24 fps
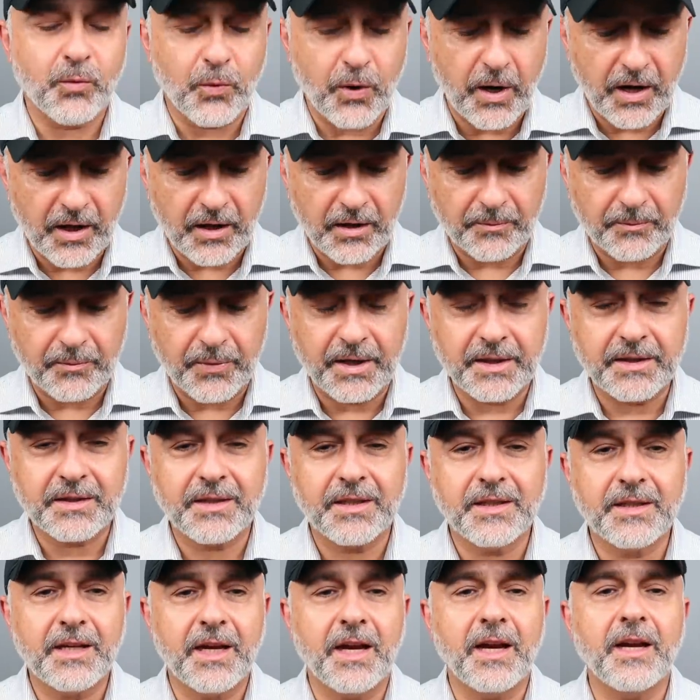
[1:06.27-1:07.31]
well. But
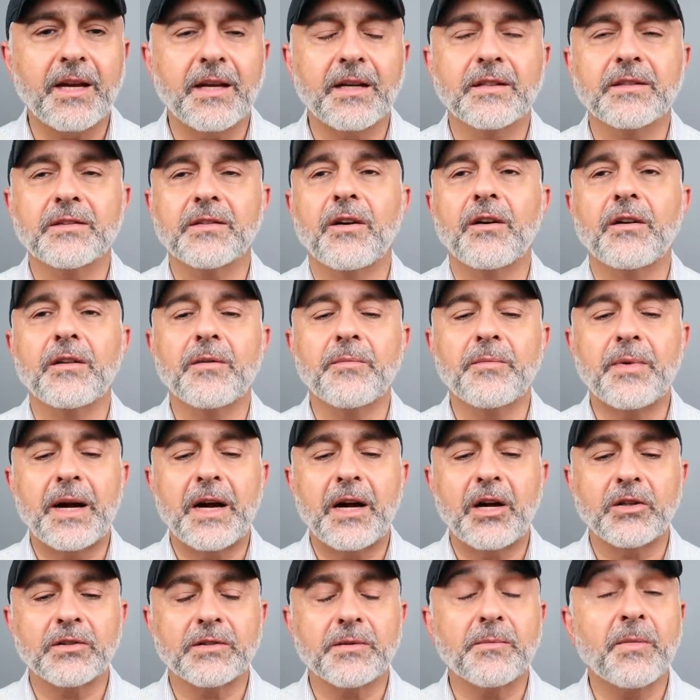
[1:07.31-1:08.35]
today it's all
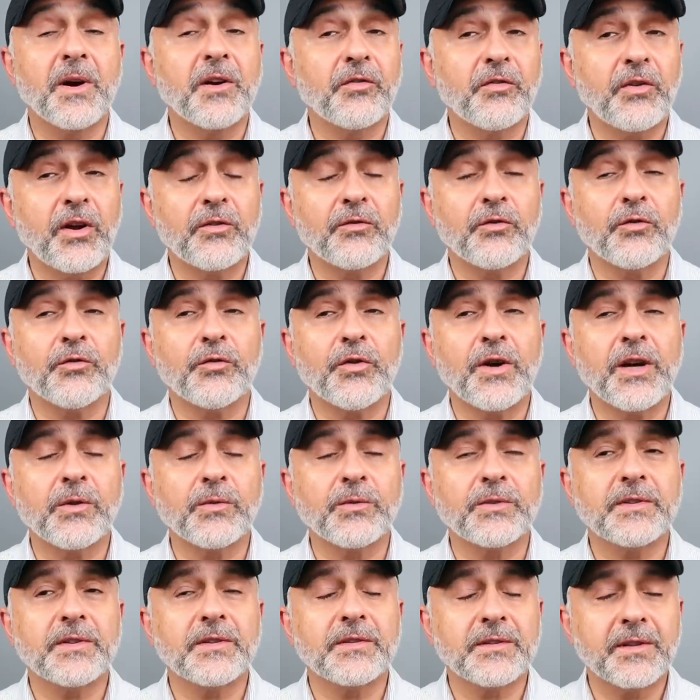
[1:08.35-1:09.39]
about my favorite
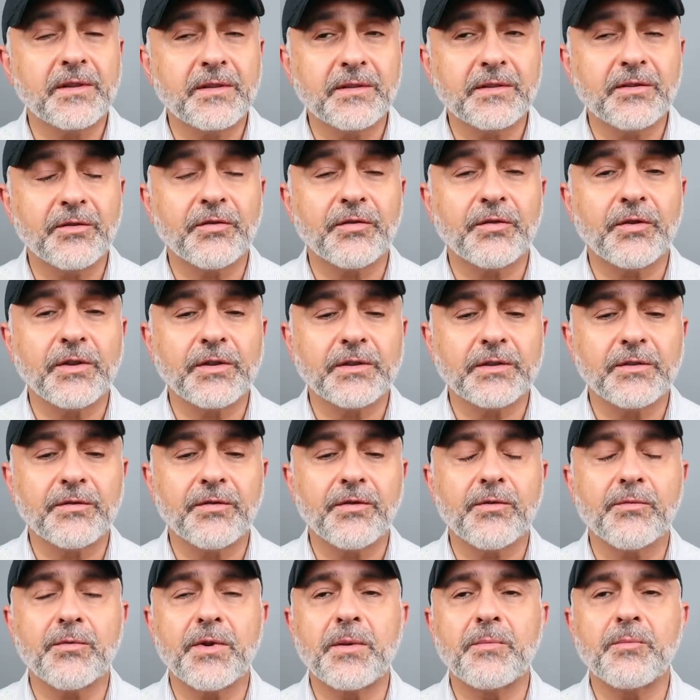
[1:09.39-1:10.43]
fragrances. This is the first of
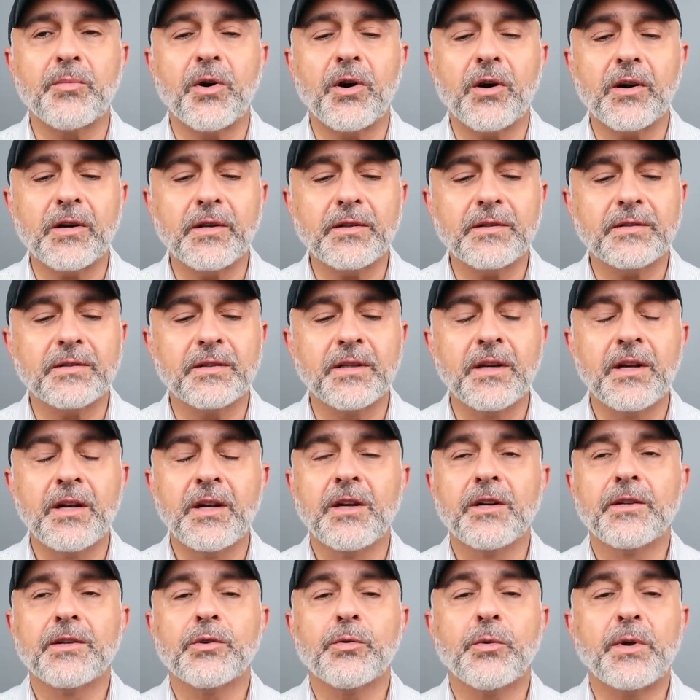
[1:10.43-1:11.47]
three parts,
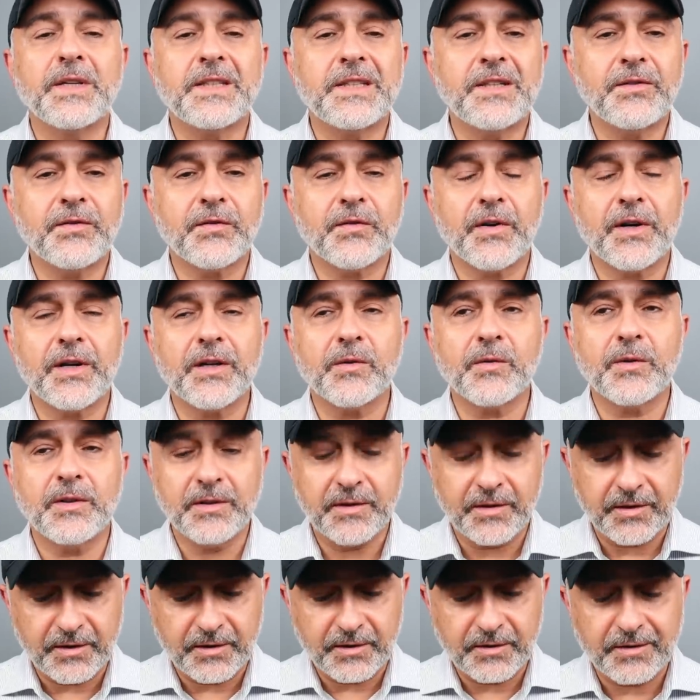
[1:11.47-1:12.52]
20
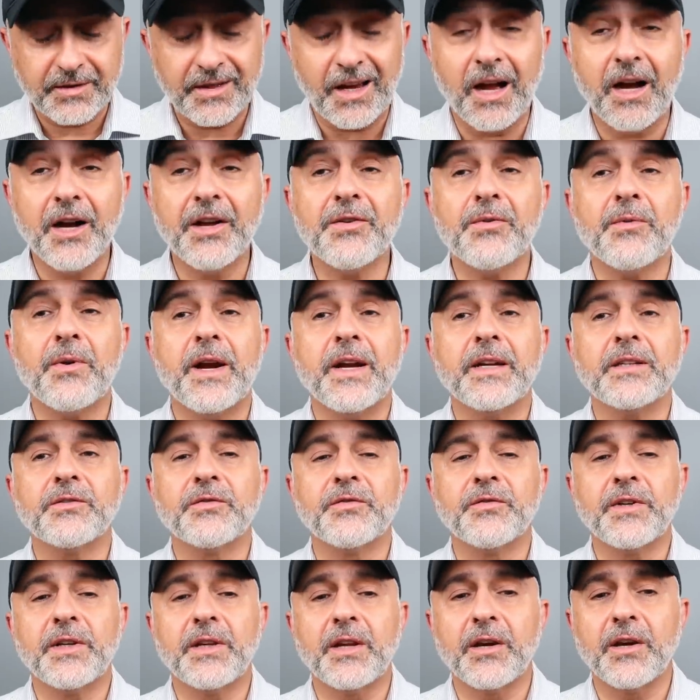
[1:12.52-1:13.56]
fragrances, unranked
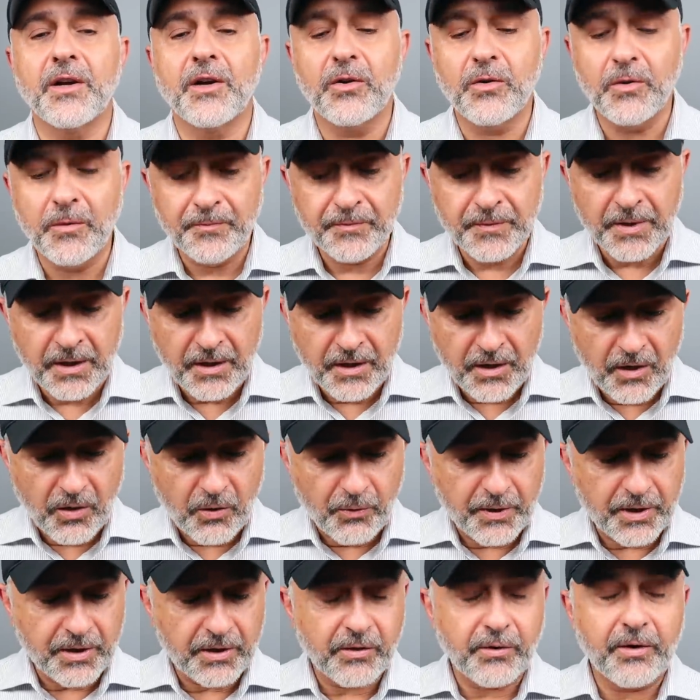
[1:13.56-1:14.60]
video.
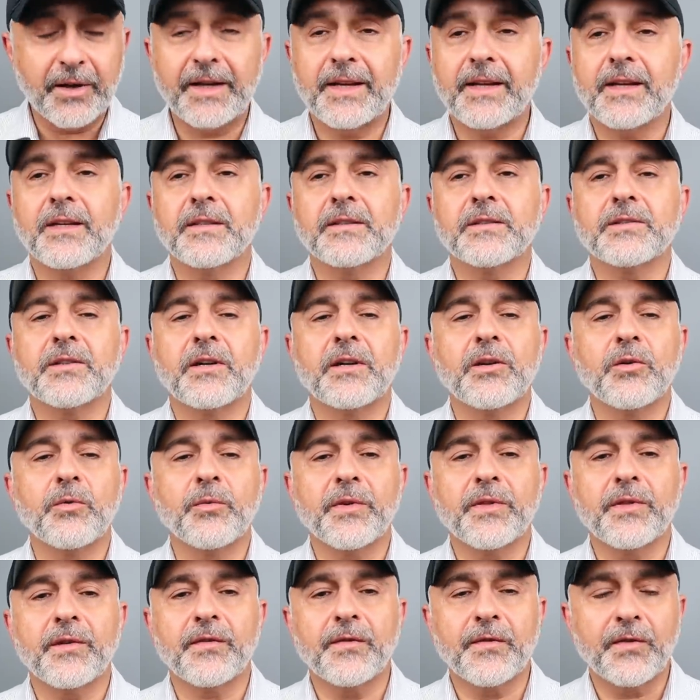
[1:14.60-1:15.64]
We're gonna go ahead and get started
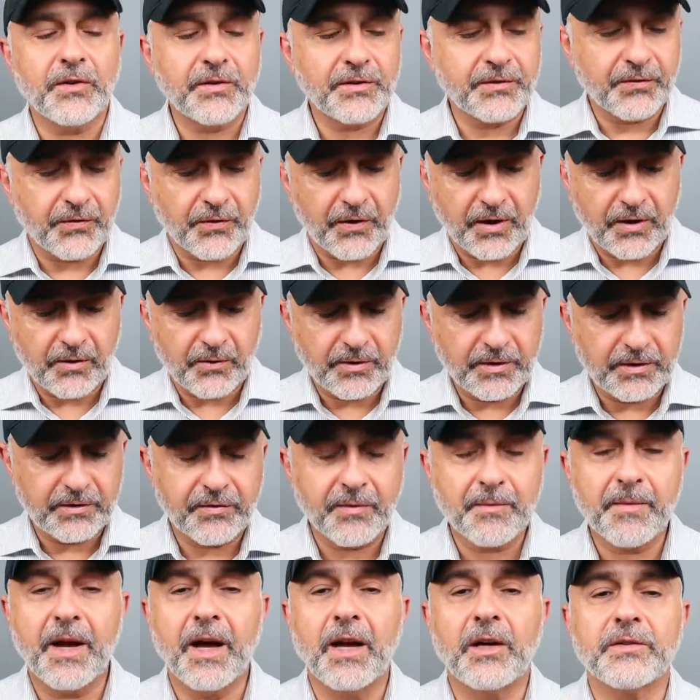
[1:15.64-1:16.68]
with the first fragrance
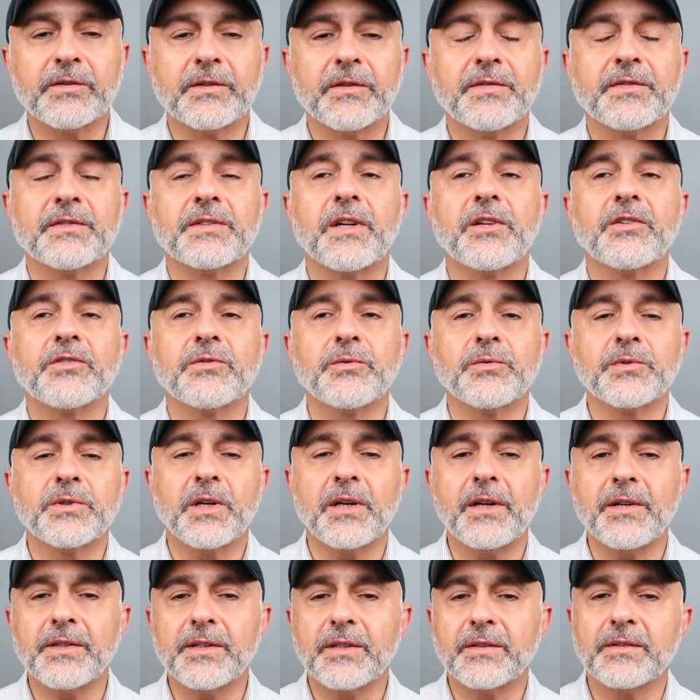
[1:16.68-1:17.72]
from the house of Serge
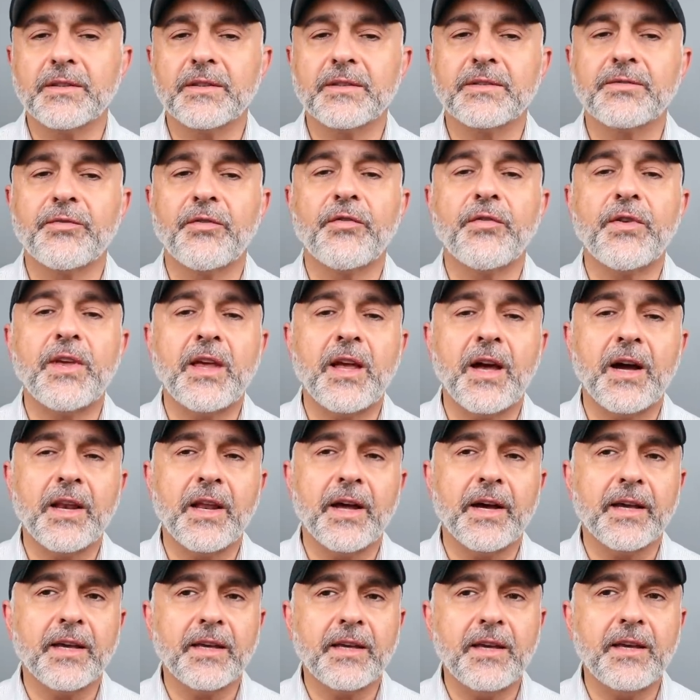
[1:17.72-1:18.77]
Lutens. This is Fille en
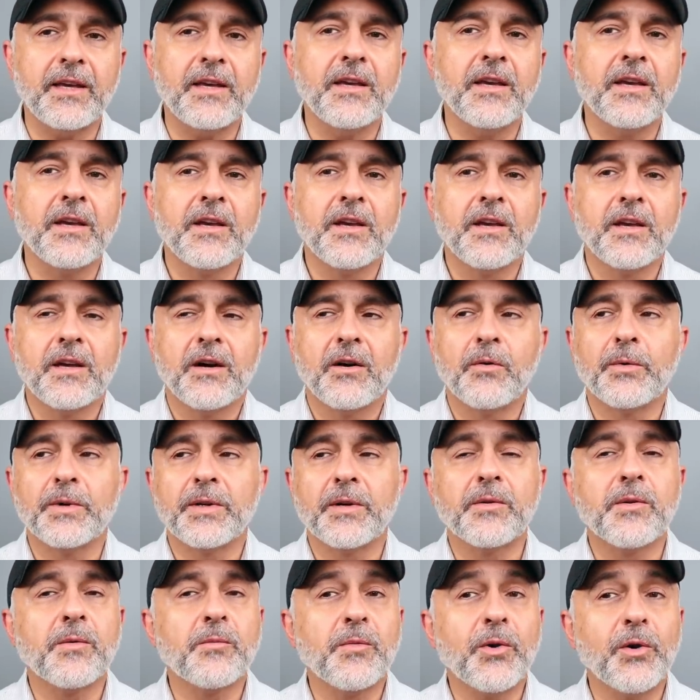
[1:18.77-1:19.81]
Aiguilles, one
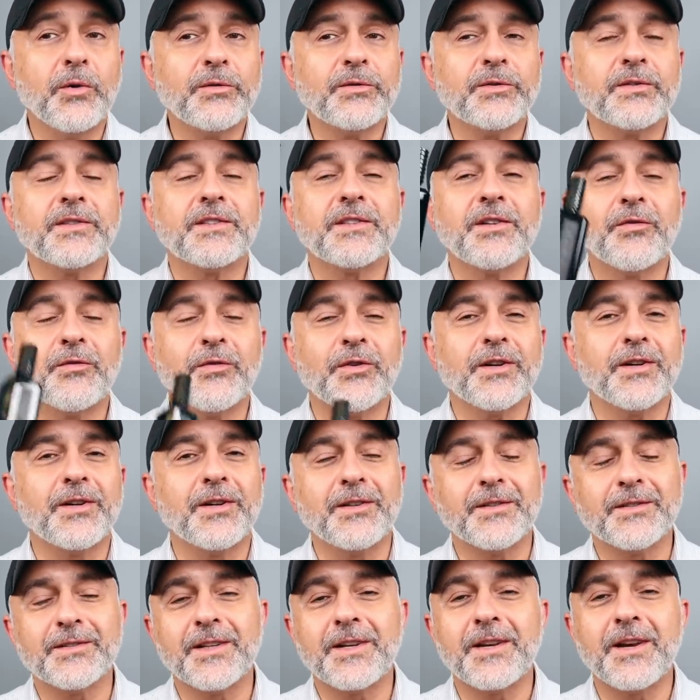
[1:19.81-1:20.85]
of the most
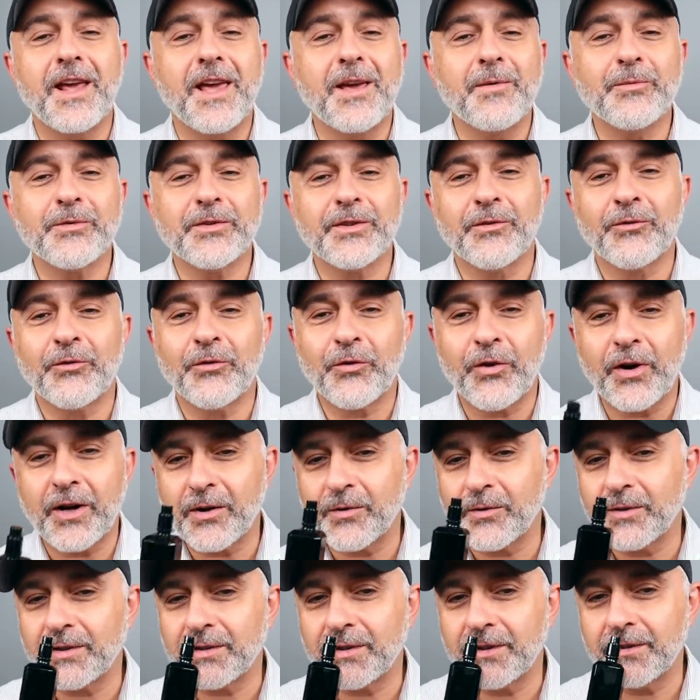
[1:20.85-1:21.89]
difficult names in
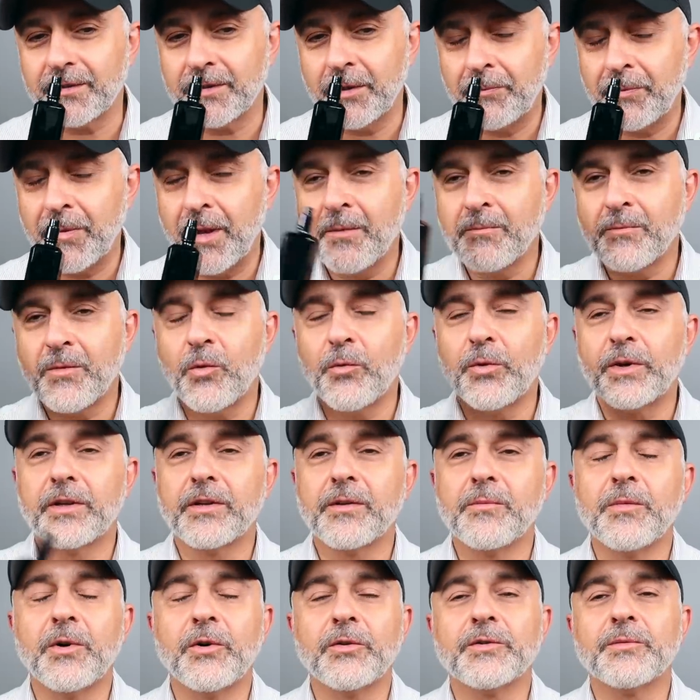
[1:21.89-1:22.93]
fragrances, but one of
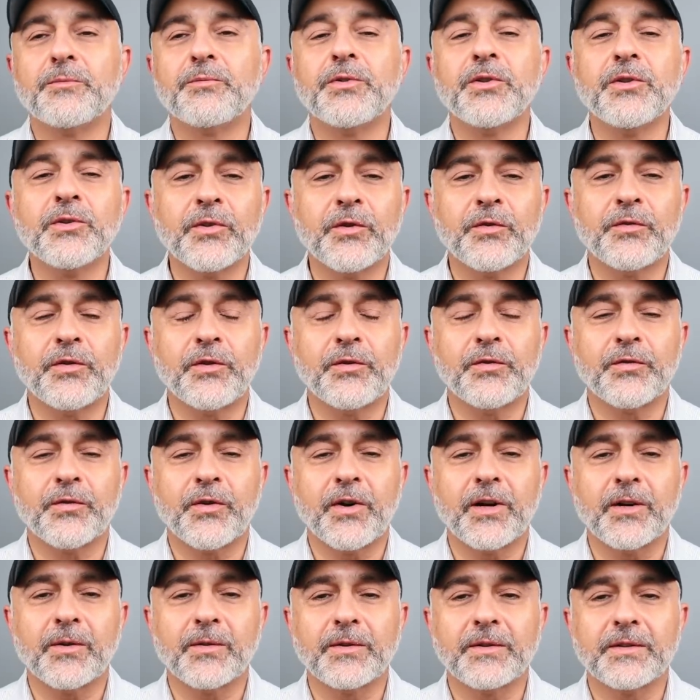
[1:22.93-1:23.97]
the most beautiful
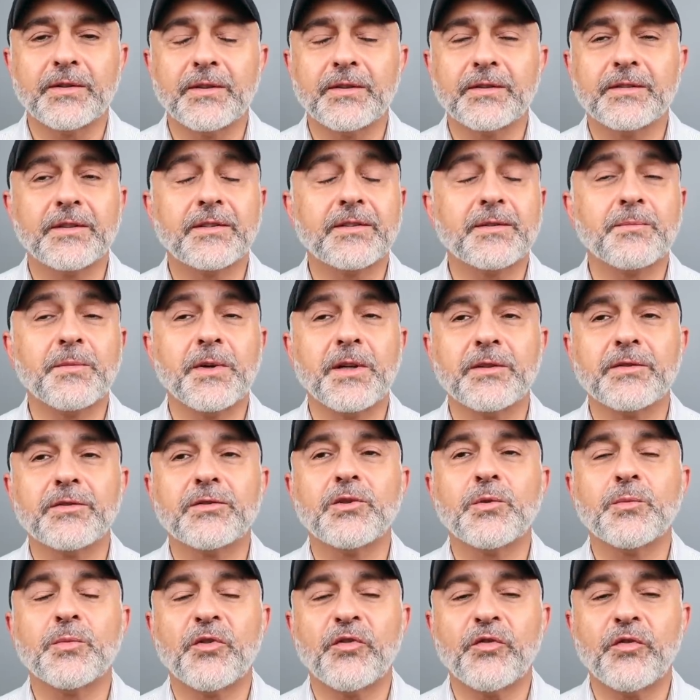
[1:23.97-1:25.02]
fragrances. It smells
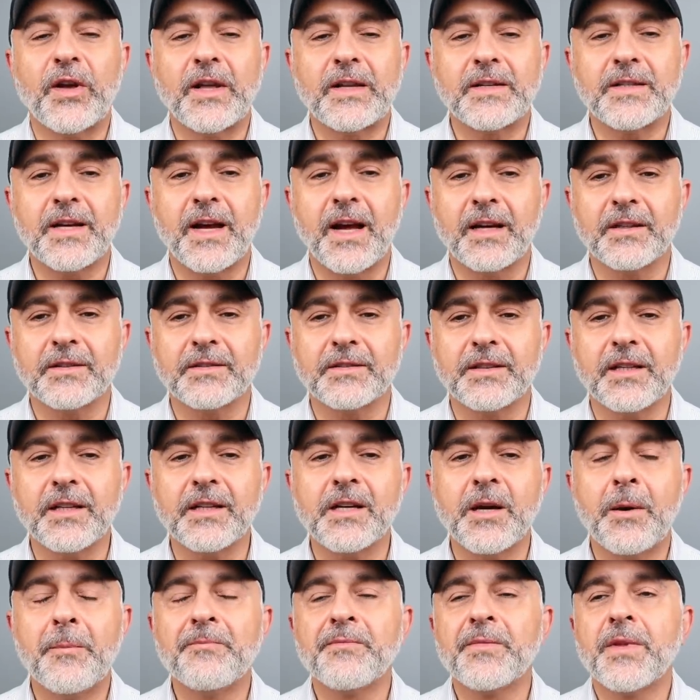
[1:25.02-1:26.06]
super
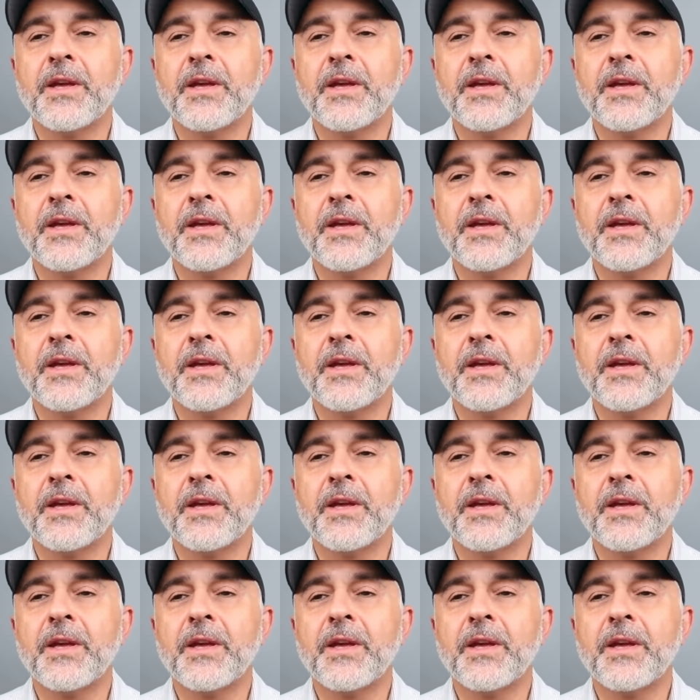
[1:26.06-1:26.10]
fantastic.